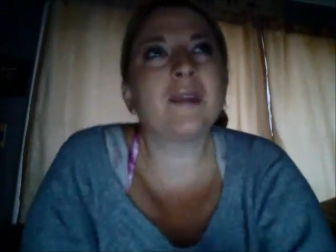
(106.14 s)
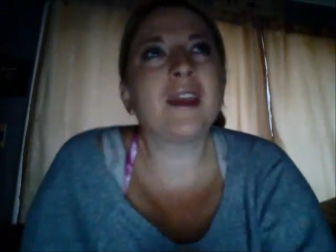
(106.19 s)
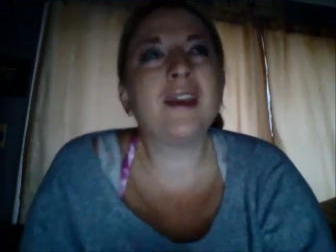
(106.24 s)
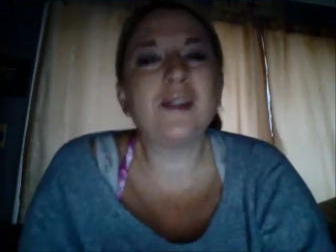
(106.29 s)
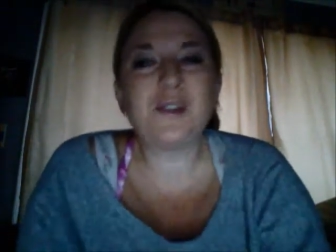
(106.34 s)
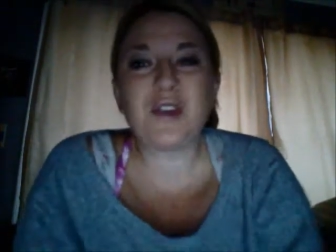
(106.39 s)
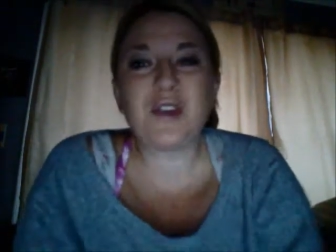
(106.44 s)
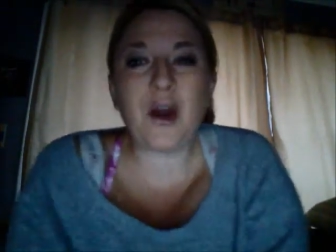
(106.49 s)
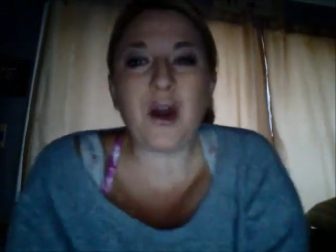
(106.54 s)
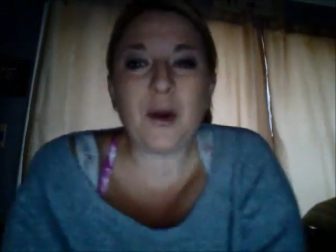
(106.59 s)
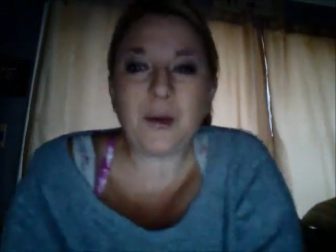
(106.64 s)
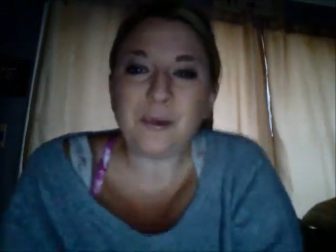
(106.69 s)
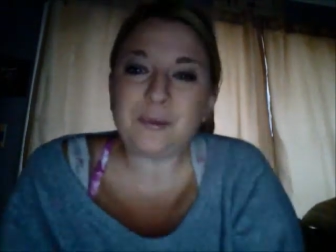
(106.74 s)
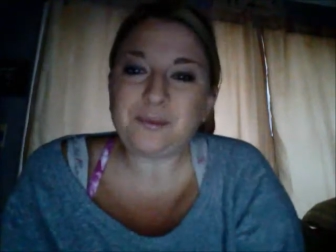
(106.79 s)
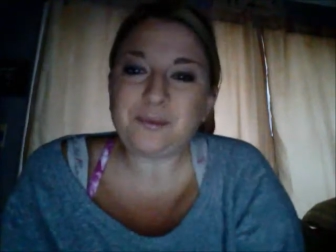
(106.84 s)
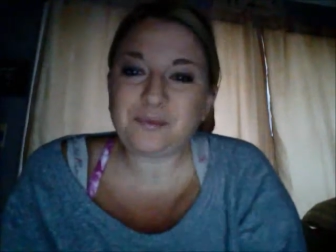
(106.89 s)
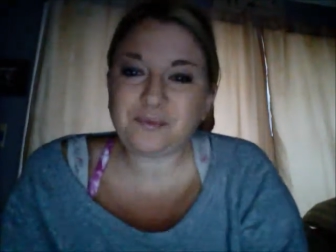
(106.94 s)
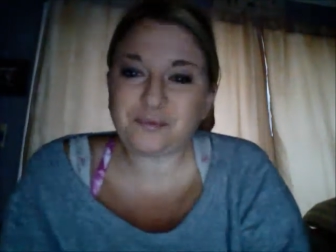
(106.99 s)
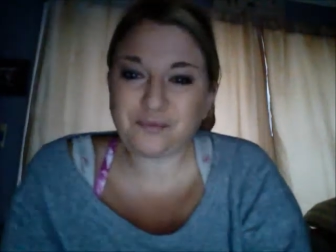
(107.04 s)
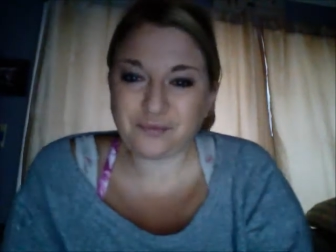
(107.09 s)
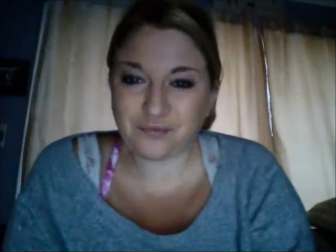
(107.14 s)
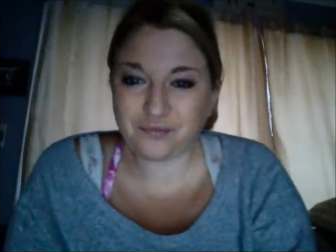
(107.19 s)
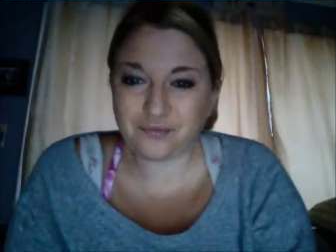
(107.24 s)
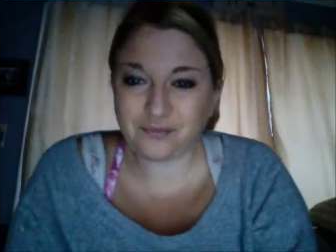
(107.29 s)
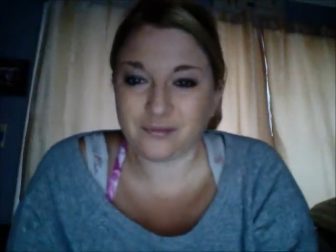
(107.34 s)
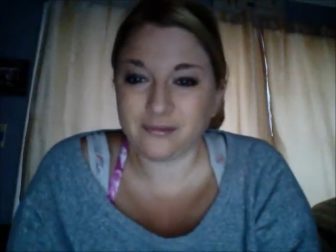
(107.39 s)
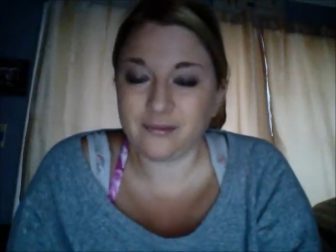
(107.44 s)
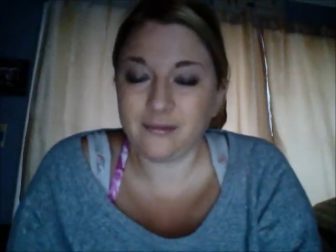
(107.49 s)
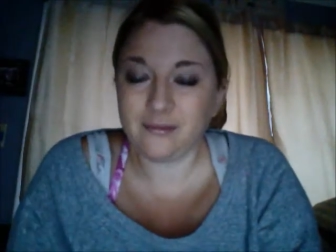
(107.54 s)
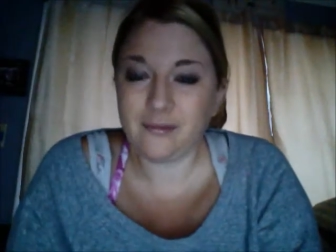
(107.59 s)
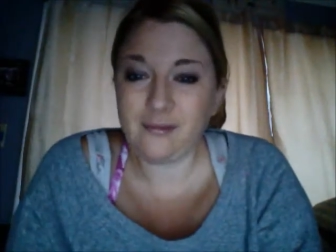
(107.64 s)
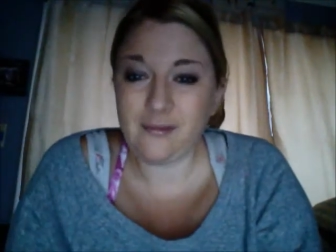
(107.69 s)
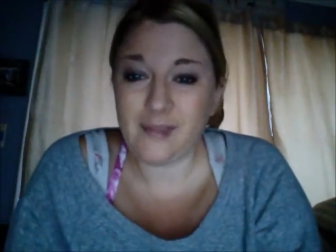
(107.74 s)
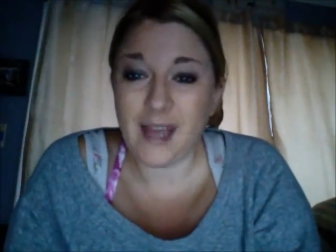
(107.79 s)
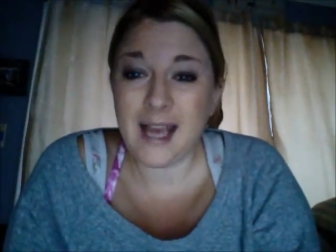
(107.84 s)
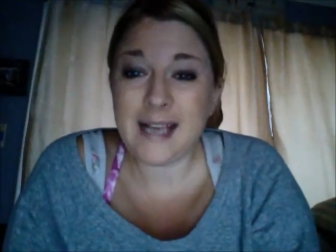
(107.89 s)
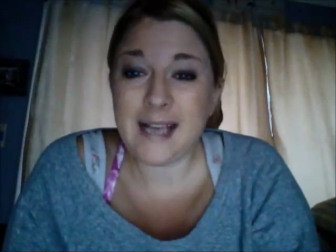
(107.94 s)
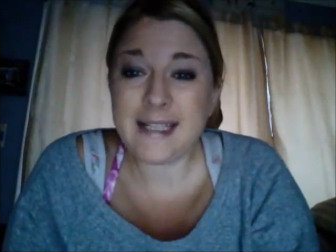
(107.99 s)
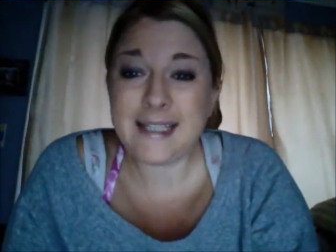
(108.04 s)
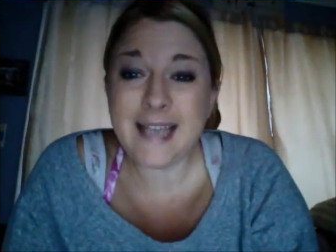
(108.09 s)
So
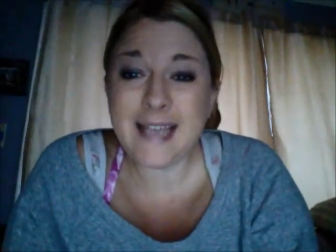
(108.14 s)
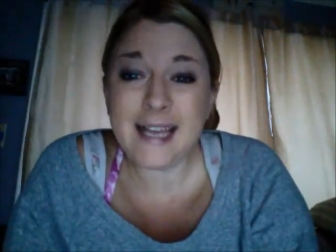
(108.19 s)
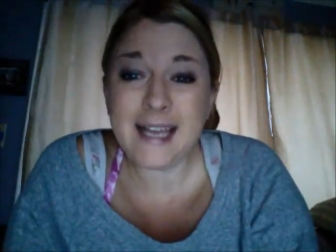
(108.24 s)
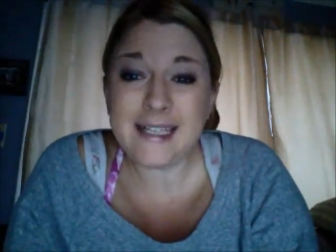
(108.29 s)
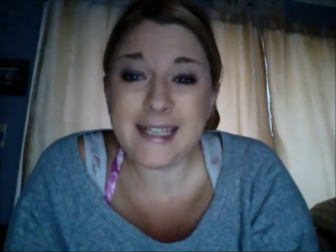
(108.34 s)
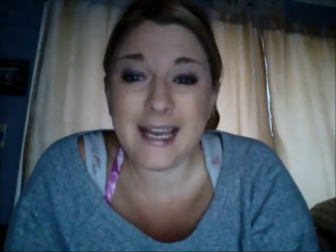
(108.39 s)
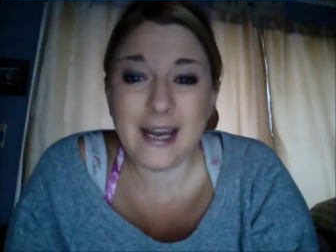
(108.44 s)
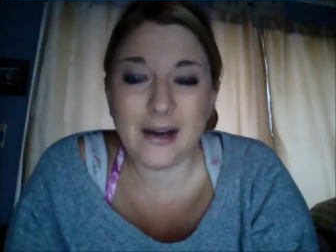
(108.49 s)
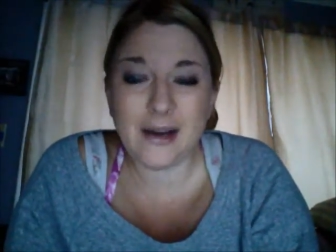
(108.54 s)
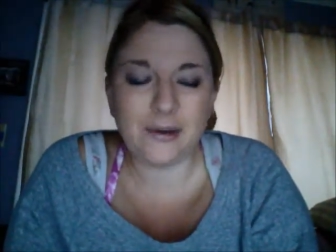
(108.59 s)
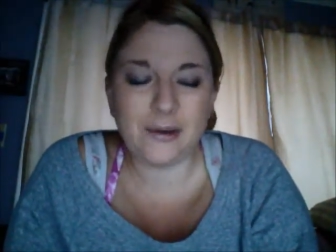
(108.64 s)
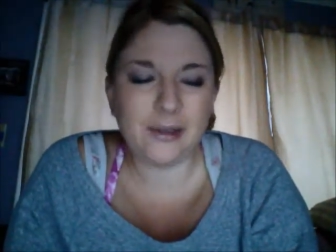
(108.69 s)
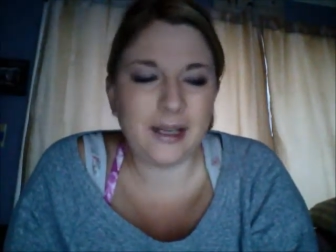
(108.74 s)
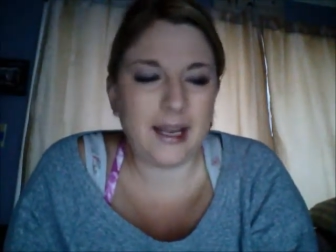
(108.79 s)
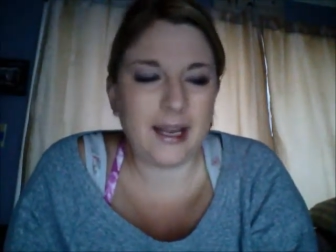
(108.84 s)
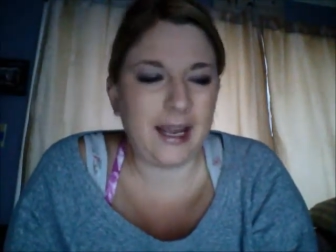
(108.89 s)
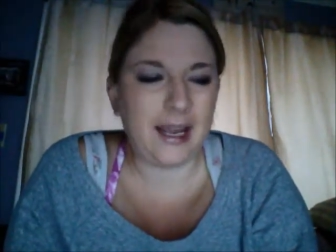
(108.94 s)
I sat down,